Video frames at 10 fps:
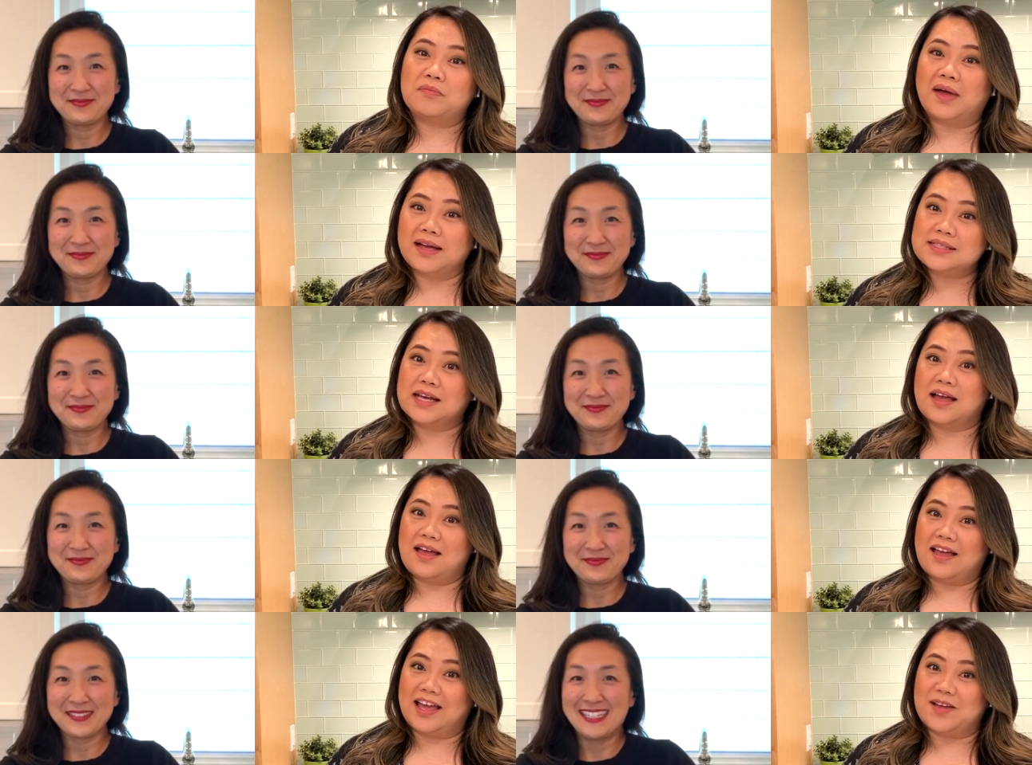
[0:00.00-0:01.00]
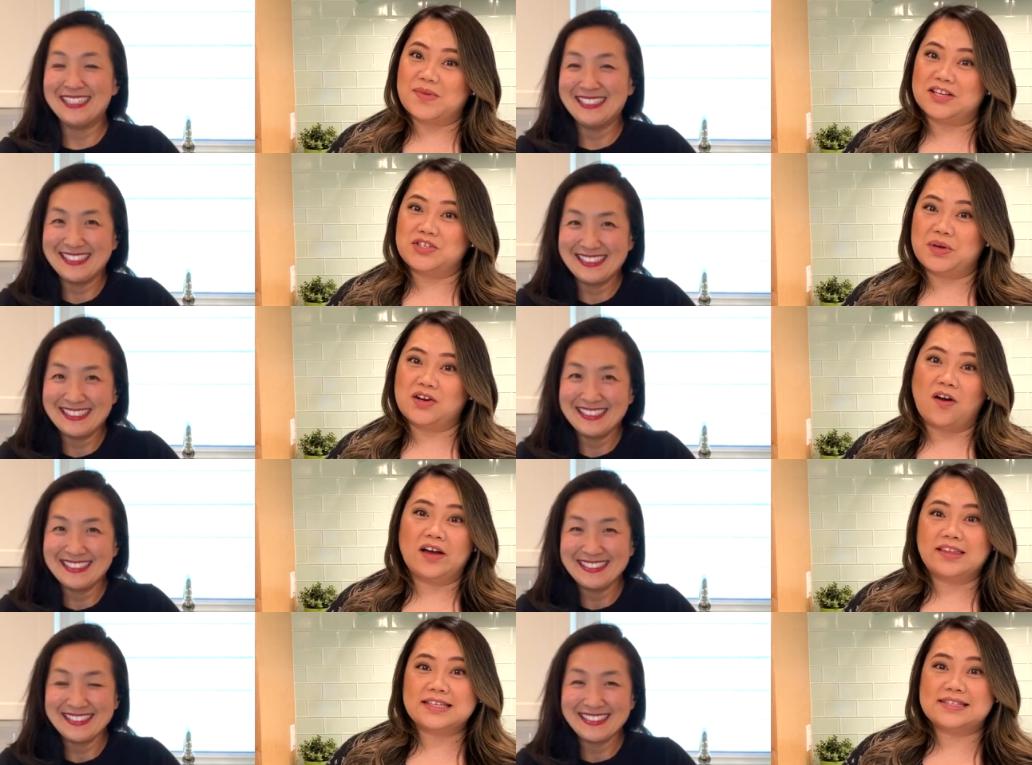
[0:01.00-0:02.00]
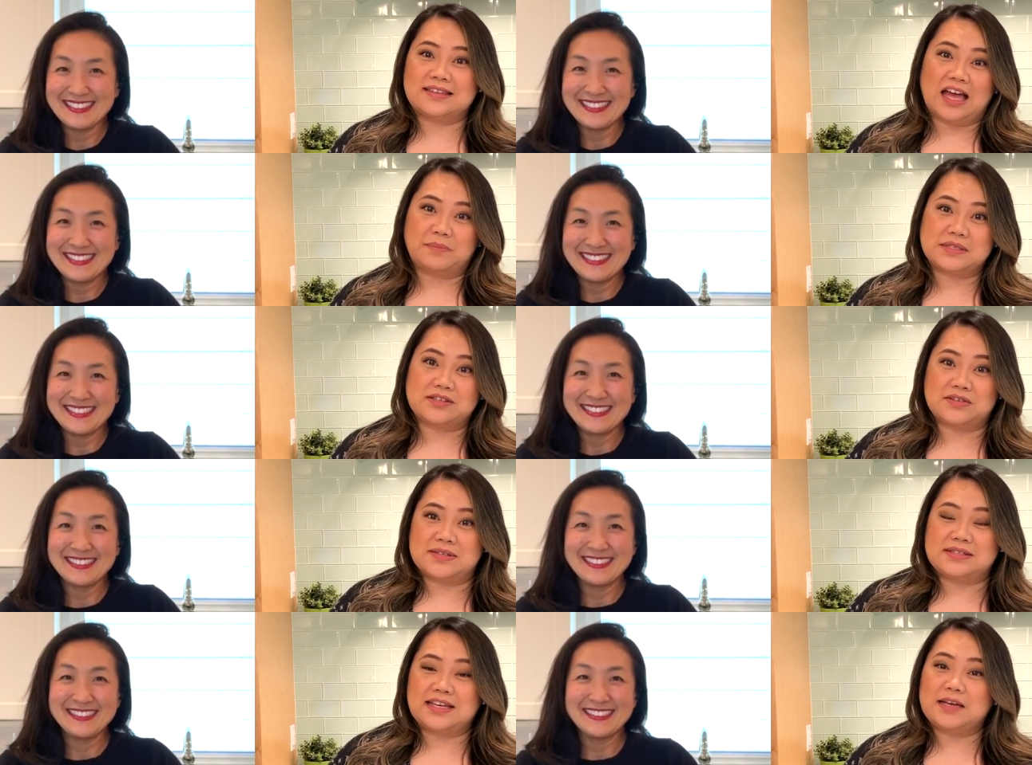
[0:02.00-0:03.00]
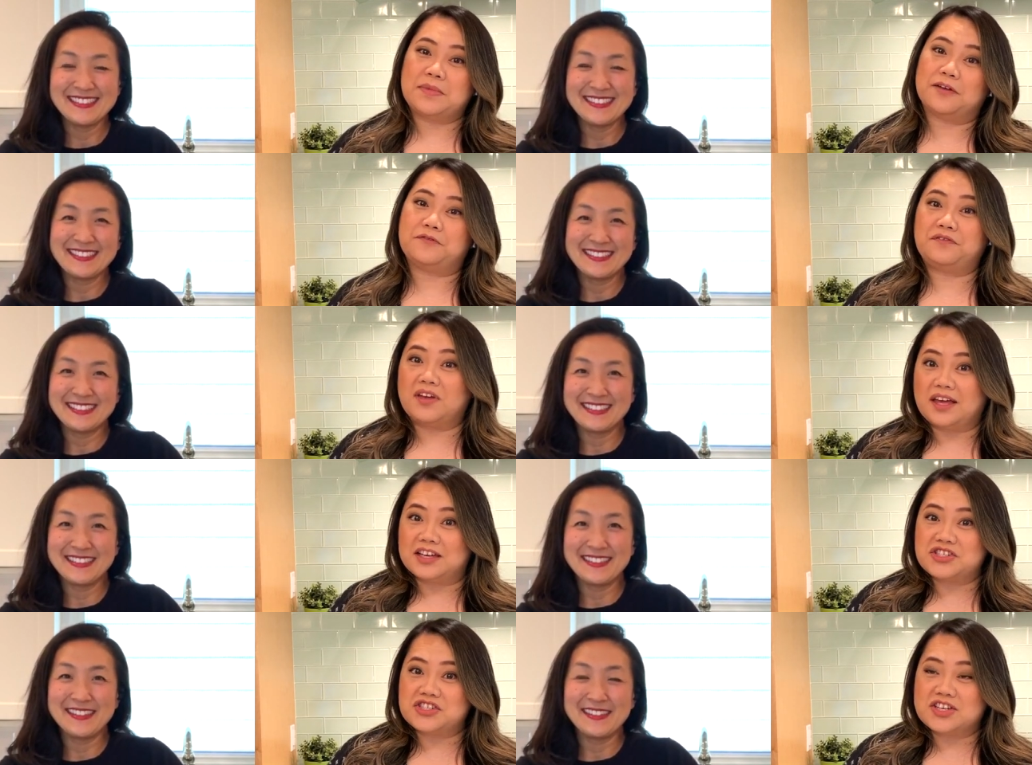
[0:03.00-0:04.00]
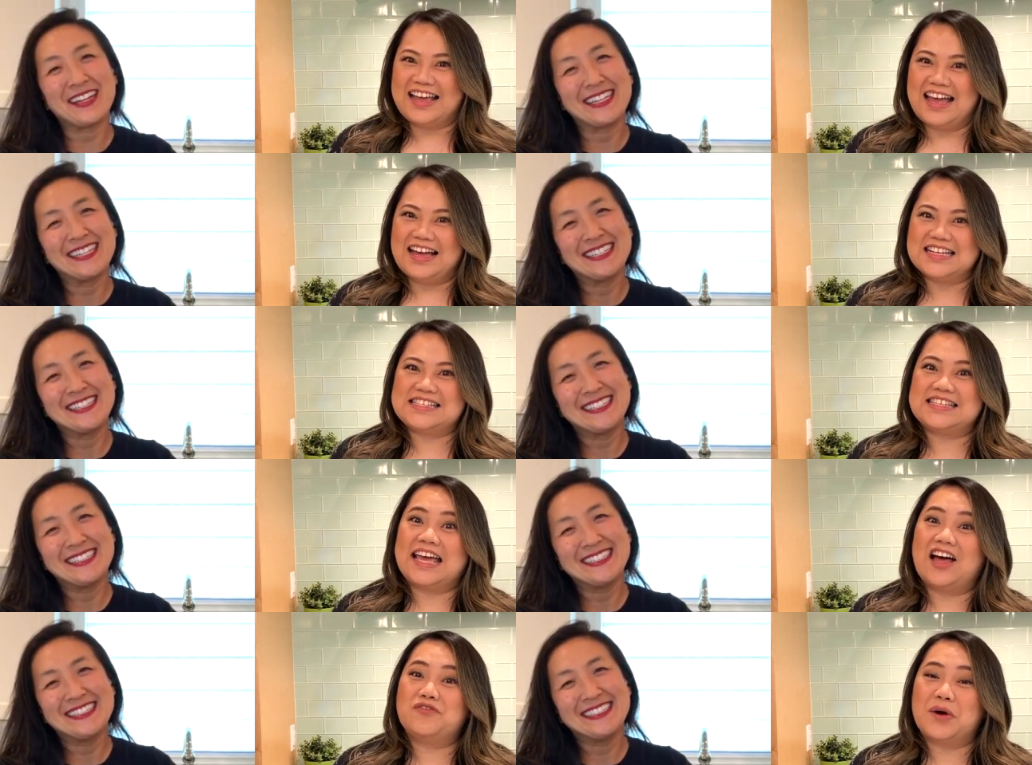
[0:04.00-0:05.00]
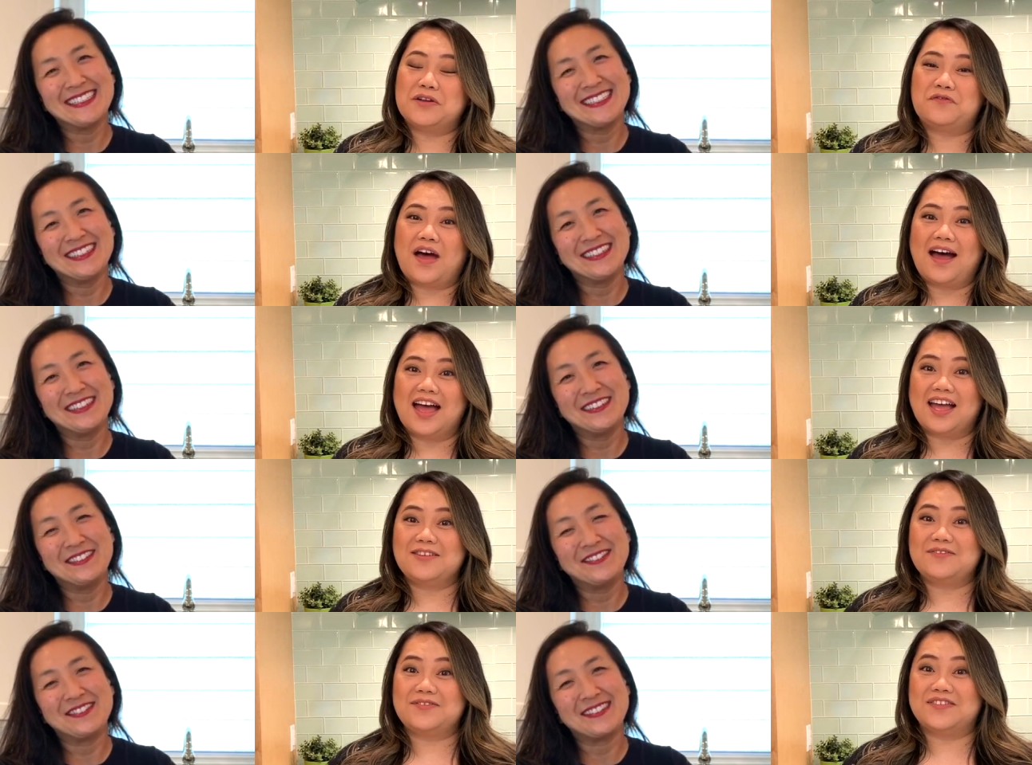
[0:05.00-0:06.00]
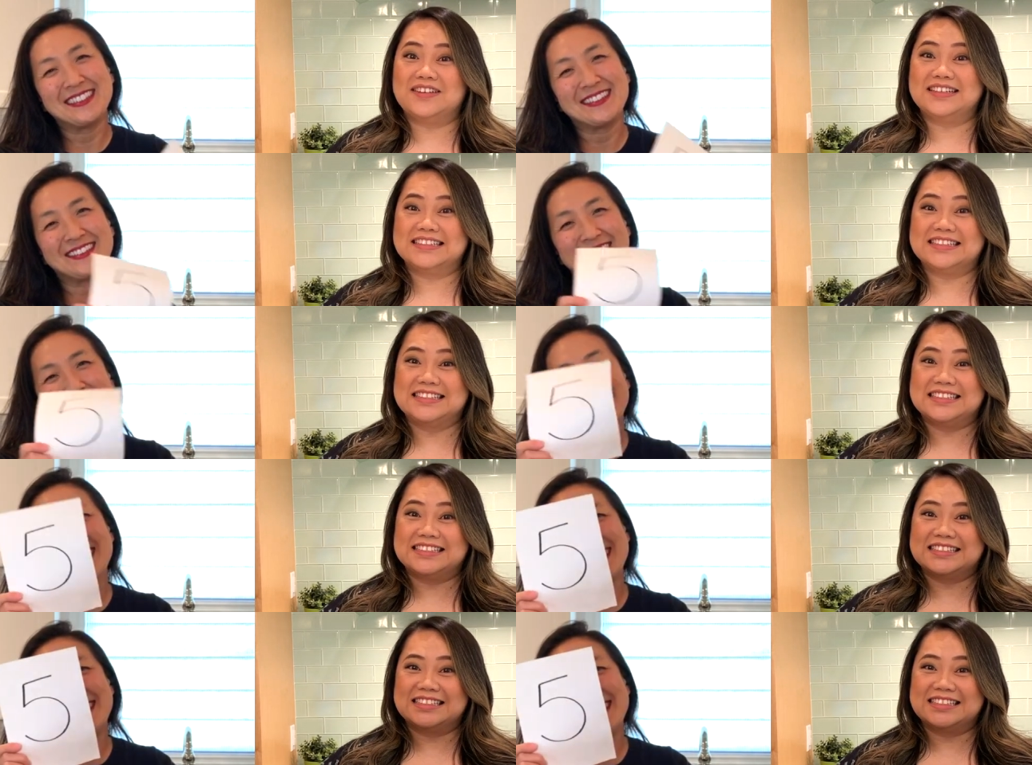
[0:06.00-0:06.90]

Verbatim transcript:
Speaker 1: my time doing all these steps to steam a fish? Okay, on a scale of one to five, one, two, three.